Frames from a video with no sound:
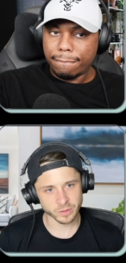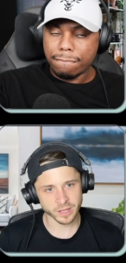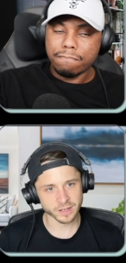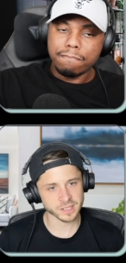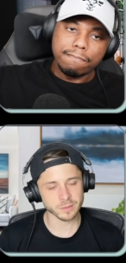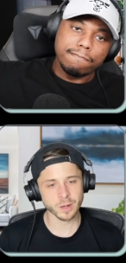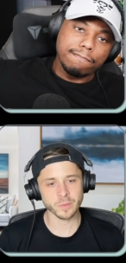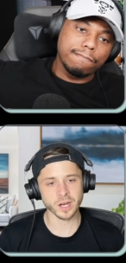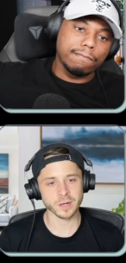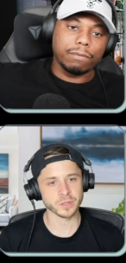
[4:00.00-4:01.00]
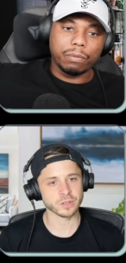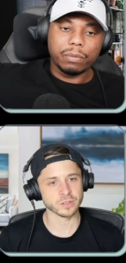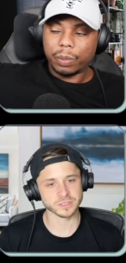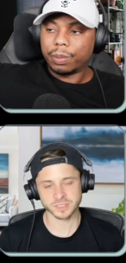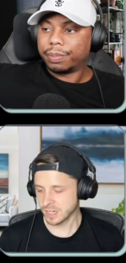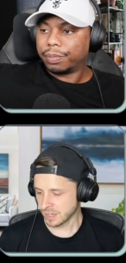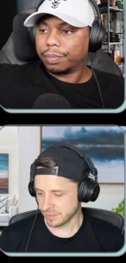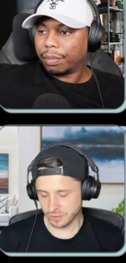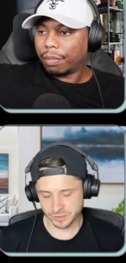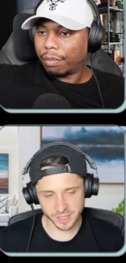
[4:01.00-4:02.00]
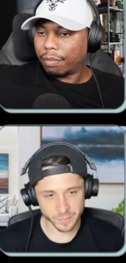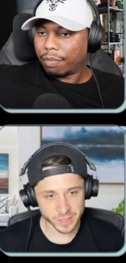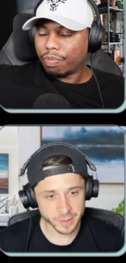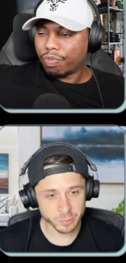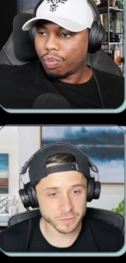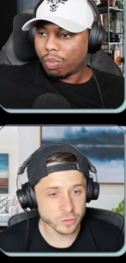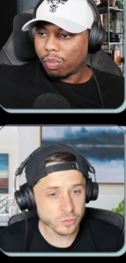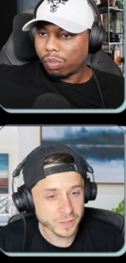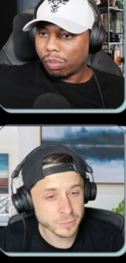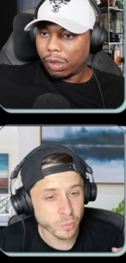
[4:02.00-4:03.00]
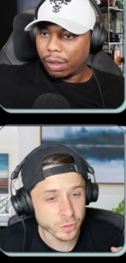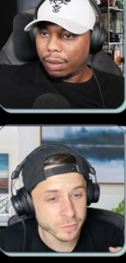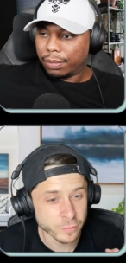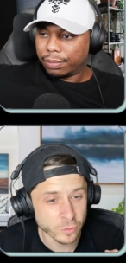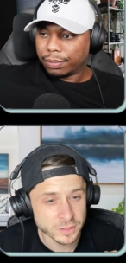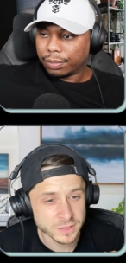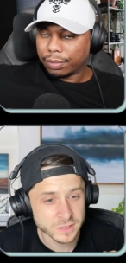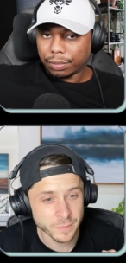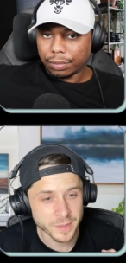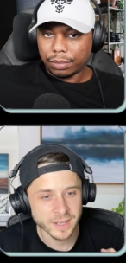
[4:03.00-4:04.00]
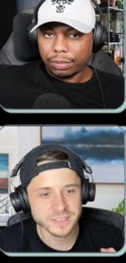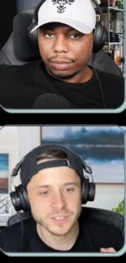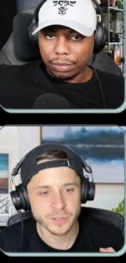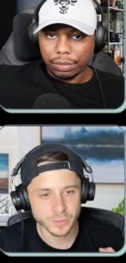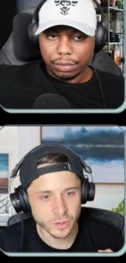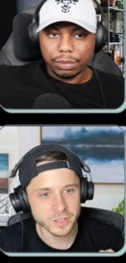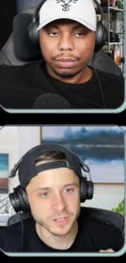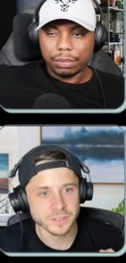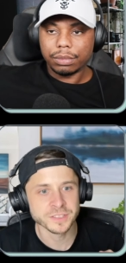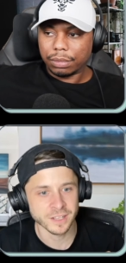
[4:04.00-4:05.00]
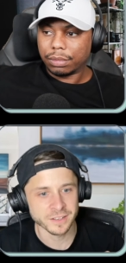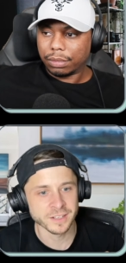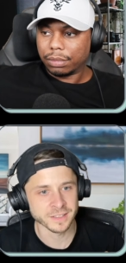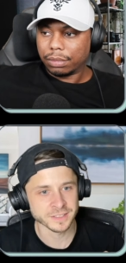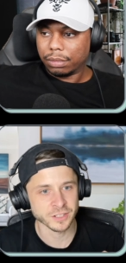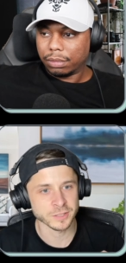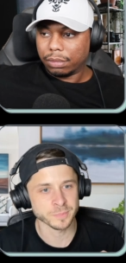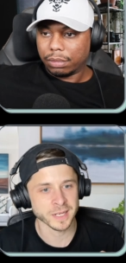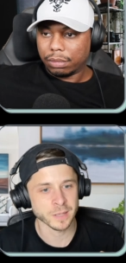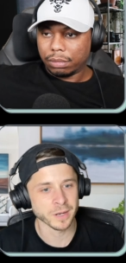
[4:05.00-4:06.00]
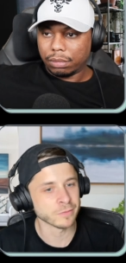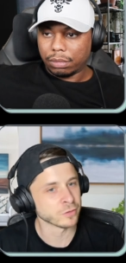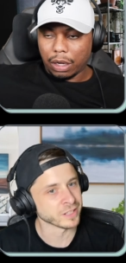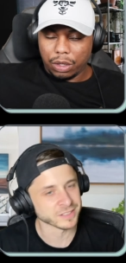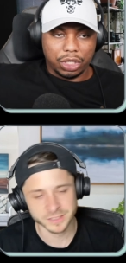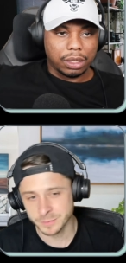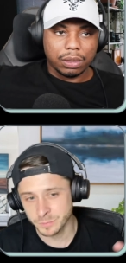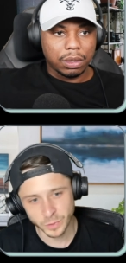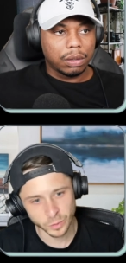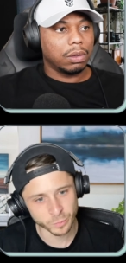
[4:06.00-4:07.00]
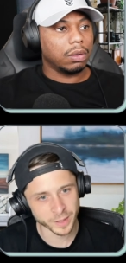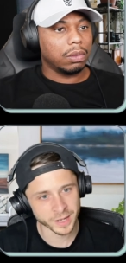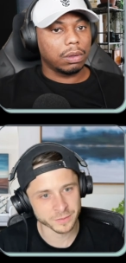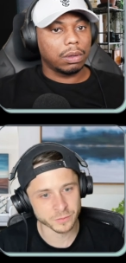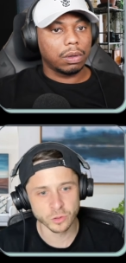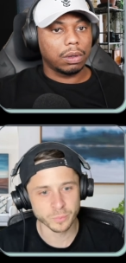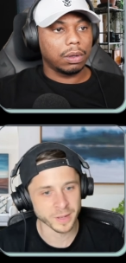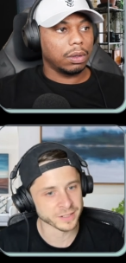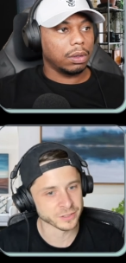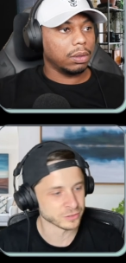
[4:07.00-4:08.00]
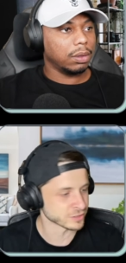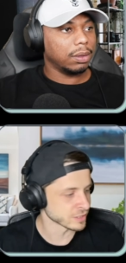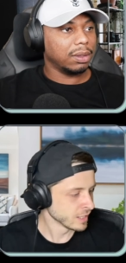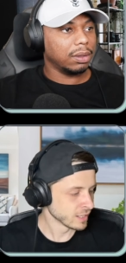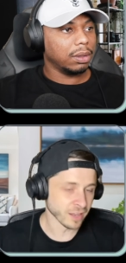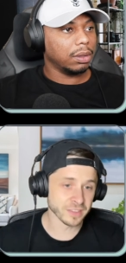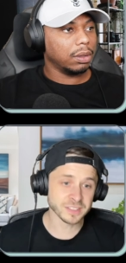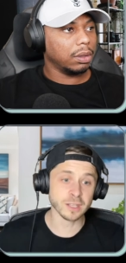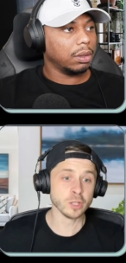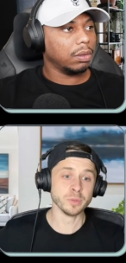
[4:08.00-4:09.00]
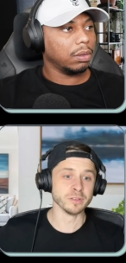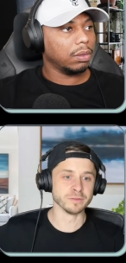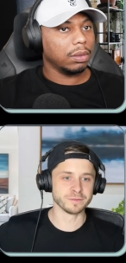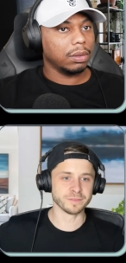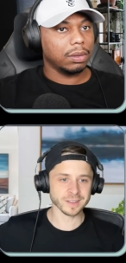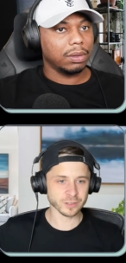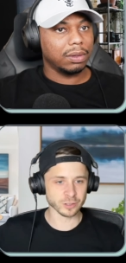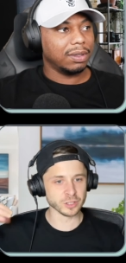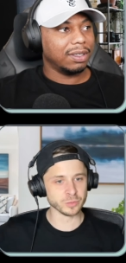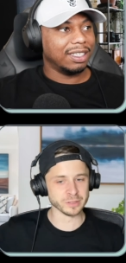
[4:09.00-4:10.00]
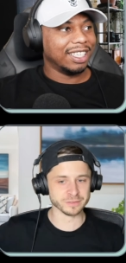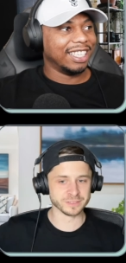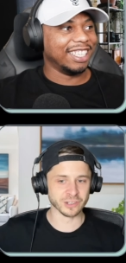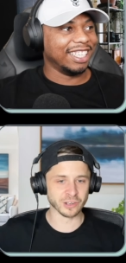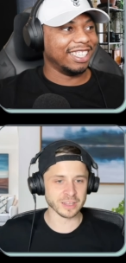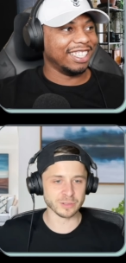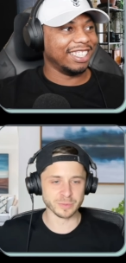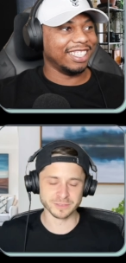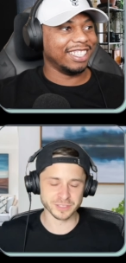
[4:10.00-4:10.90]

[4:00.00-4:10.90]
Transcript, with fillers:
Speaker 1: without mm. a doubt in my mind because there's that many people. If you invest 0.4 into something, I tell you what, you're not selling it unless it goes back above or oh, unless it's some real bad, real bad news. Now, this is a little bit of FUD or a little bit of, you know, a little bit of